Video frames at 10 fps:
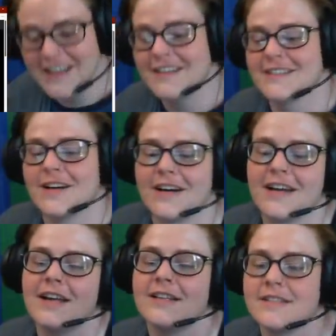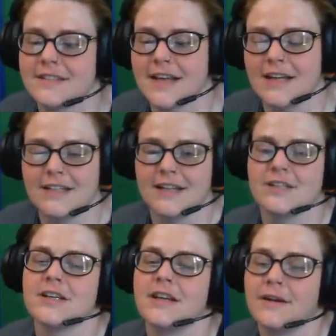Sorry, side
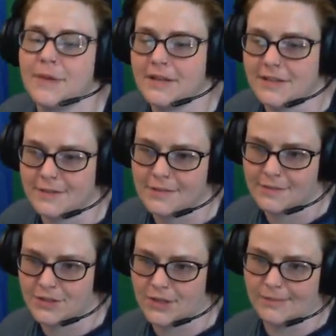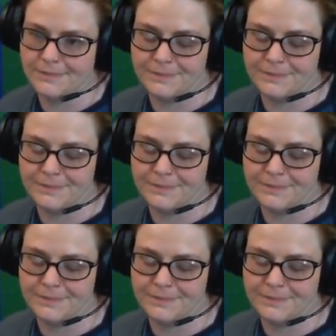tangent about the Sometime Show.